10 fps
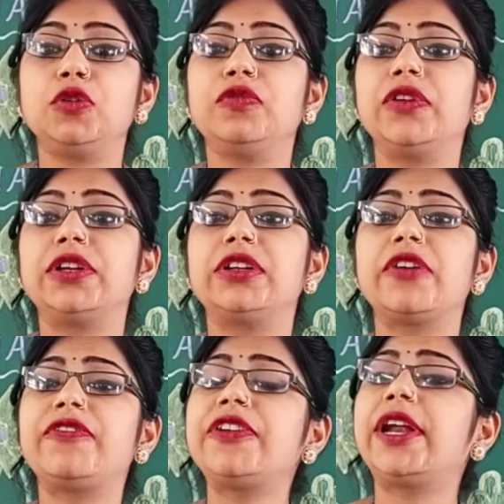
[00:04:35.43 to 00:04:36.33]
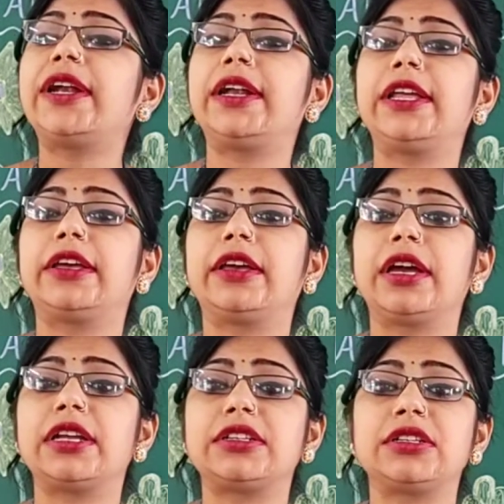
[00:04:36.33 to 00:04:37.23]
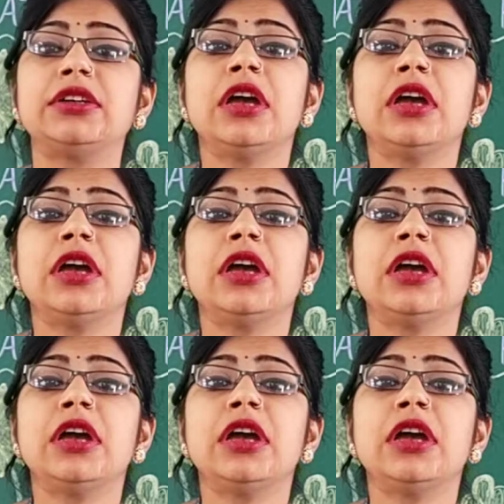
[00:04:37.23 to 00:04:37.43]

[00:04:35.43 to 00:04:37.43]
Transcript: you will definitely get